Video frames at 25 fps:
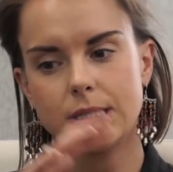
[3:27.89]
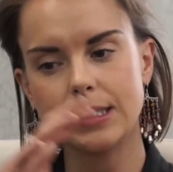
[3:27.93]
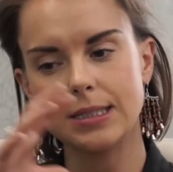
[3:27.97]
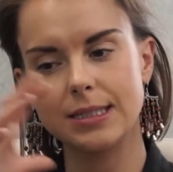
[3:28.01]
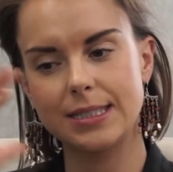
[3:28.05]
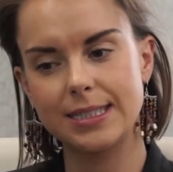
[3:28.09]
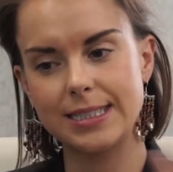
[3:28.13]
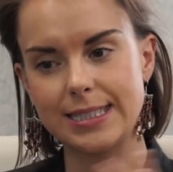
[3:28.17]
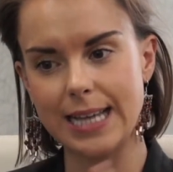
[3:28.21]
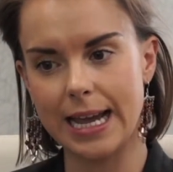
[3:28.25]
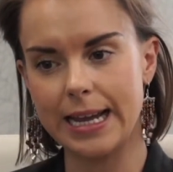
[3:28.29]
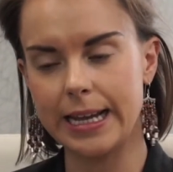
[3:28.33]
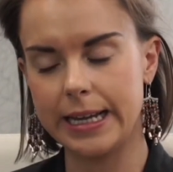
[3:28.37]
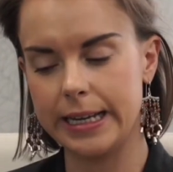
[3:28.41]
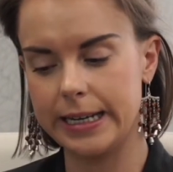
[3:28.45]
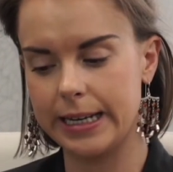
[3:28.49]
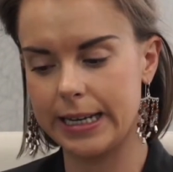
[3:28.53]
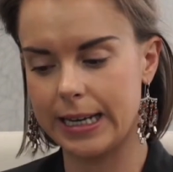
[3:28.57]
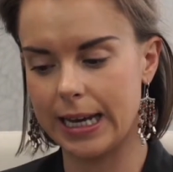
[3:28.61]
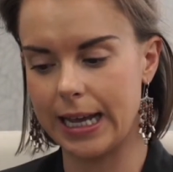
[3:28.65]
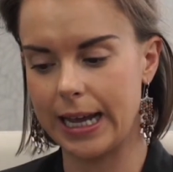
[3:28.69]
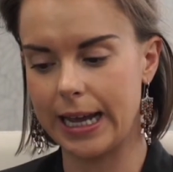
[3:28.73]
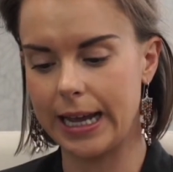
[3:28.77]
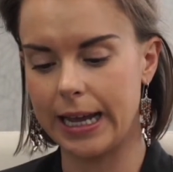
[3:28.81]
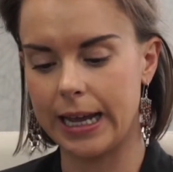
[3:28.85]

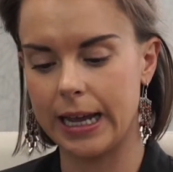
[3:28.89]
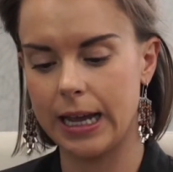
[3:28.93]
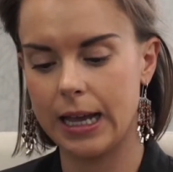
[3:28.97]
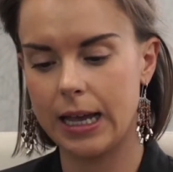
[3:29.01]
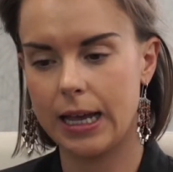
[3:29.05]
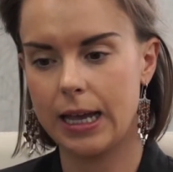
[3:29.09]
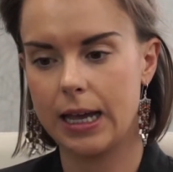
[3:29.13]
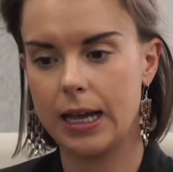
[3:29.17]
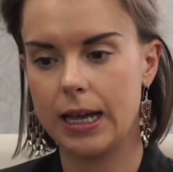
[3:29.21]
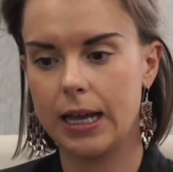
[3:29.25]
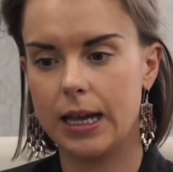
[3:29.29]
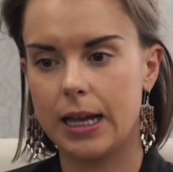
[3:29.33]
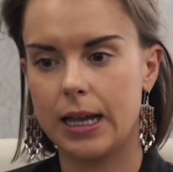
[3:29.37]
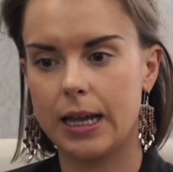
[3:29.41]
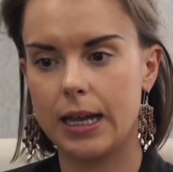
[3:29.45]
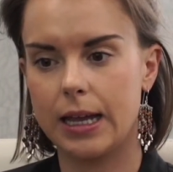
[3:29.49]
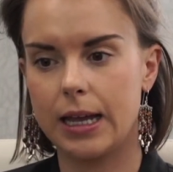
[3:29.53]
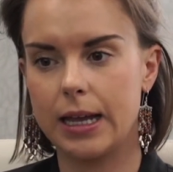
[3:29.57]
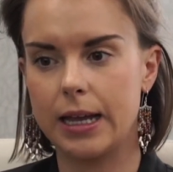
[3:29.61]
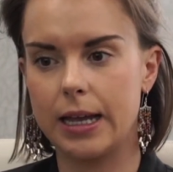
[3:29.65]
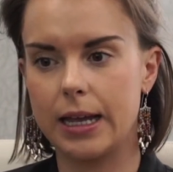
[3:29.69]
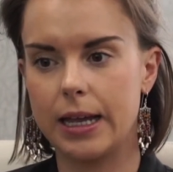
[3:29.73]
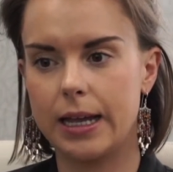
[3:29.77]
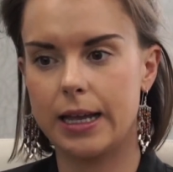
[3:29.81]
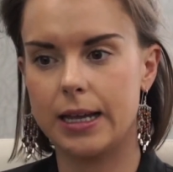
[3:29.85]
Secondly,
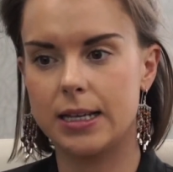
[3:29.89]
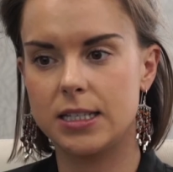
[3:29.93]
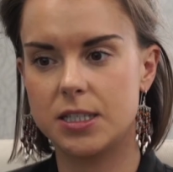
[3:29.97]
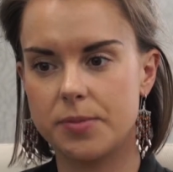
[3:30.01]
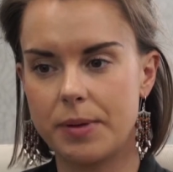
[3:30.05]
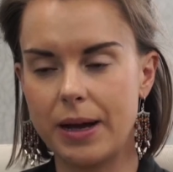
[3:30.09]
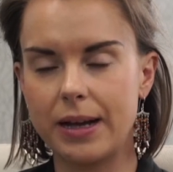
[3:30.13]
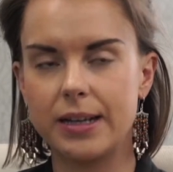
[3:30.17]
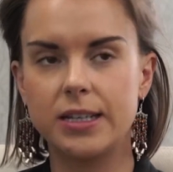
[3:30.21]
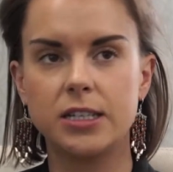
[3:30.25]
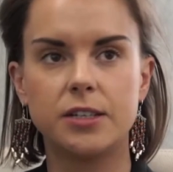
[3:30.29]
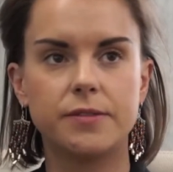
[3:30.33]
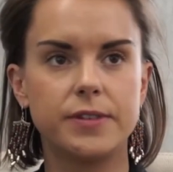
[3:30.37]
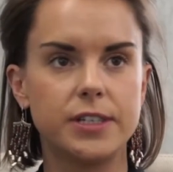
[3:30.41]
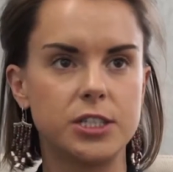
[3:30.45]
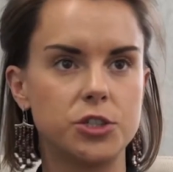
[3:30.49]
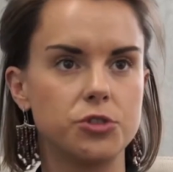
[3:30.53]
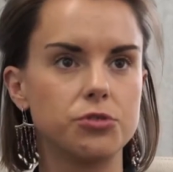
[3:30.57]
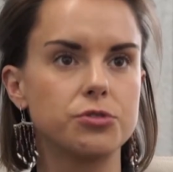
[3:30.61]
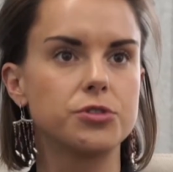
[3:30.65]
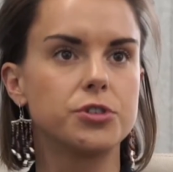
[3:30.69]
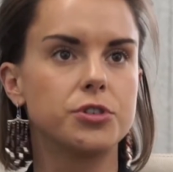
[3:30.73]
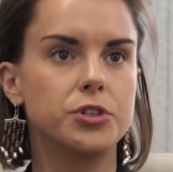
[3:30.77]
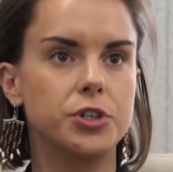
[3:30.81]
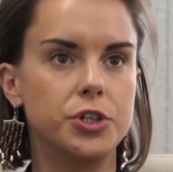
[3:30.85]
it's about
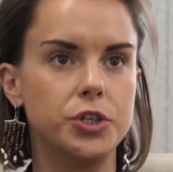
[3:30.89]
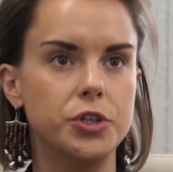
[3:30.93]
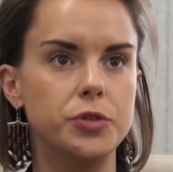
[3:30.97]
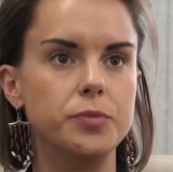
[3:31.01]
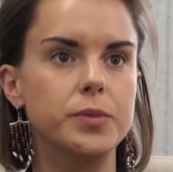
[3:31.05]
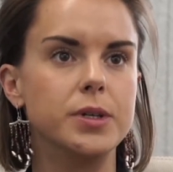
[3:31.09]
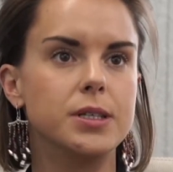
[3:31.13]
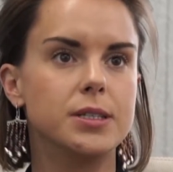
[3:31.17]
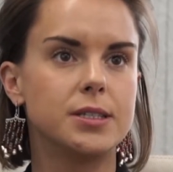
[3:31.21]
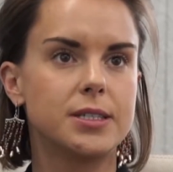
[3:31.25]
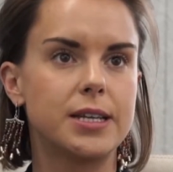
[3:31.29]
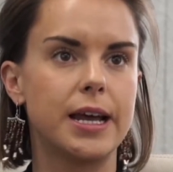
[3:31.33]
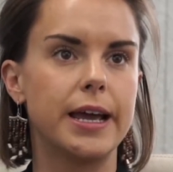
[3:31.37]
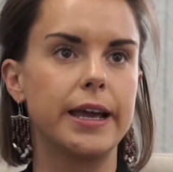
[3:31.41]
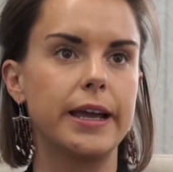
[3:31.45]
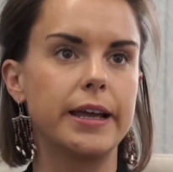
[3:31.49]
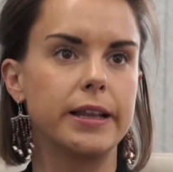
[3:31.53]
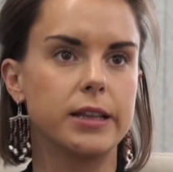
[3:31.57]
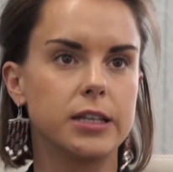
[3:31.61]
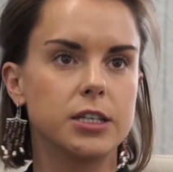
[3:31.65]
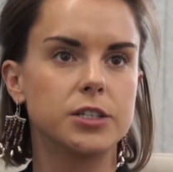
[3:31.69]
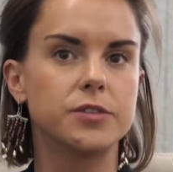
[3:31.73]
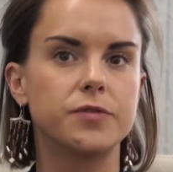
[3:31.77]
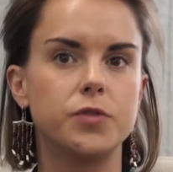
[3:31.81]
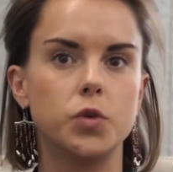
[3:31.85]
individuals and humans taking
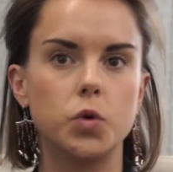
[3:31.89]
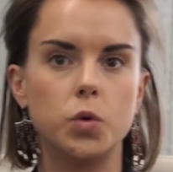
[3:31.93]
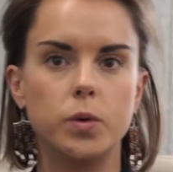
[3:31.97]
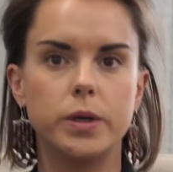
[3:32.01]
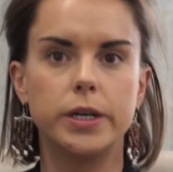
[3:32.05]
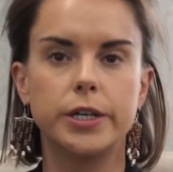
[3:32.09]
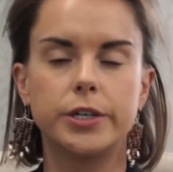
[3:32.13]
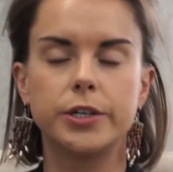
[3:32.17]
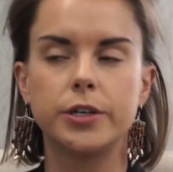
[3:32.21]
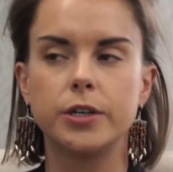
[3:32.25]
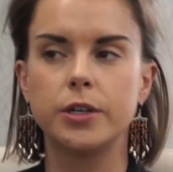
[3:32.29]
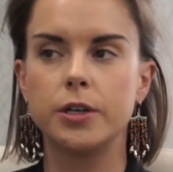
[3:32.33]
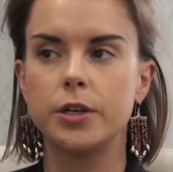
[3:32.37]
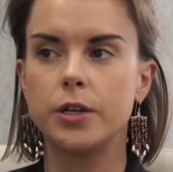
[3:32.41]
this forward.